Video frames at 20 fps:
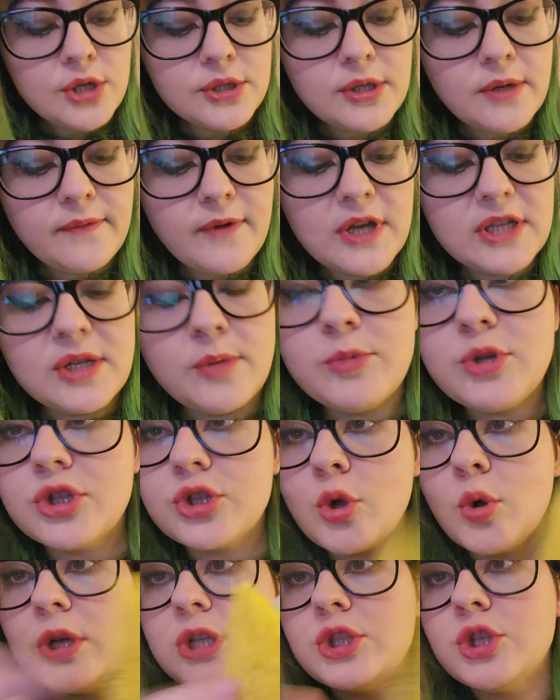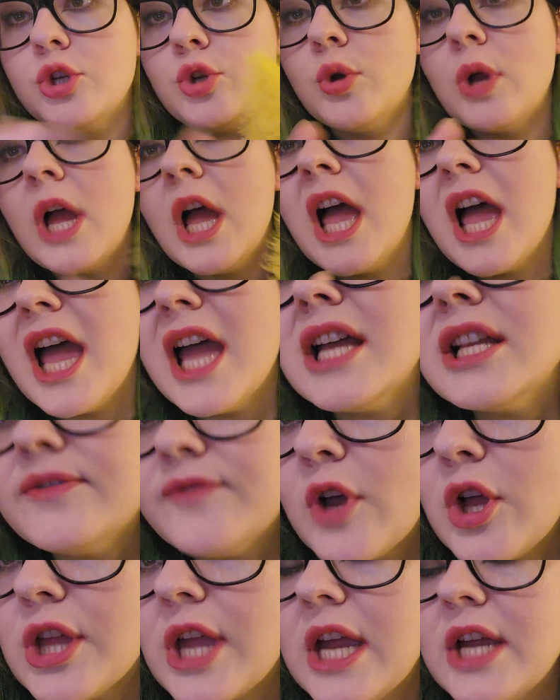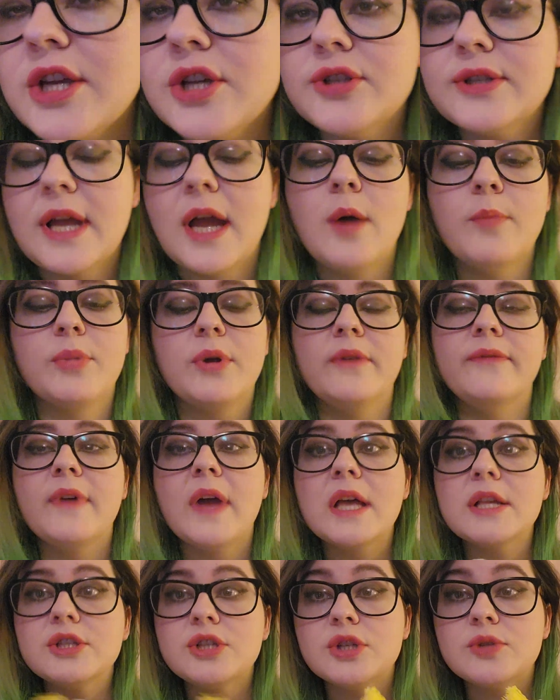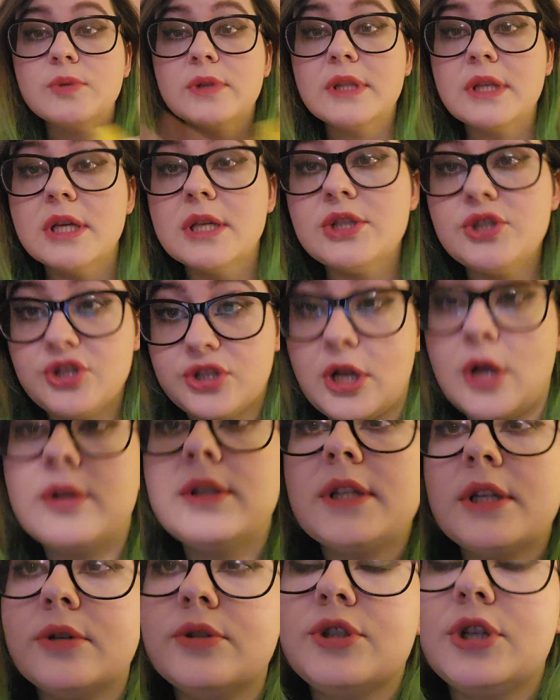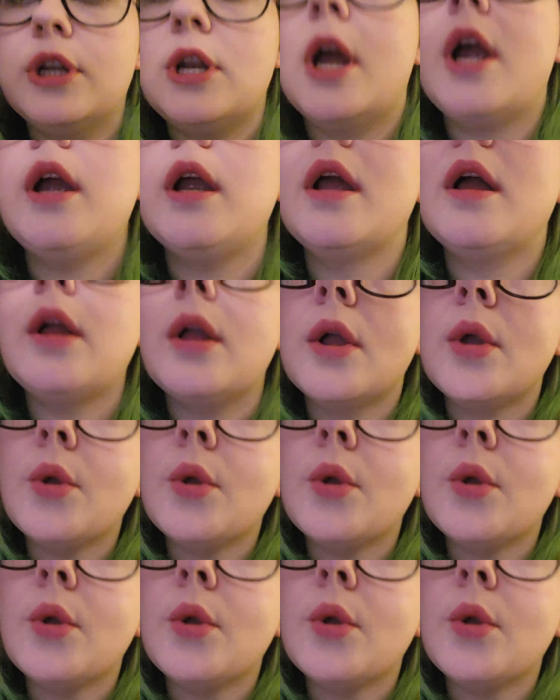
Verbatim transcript: So first I'm just going to exfoliate your scalp real fast just with this. Just hold still, it shouldn't hurt.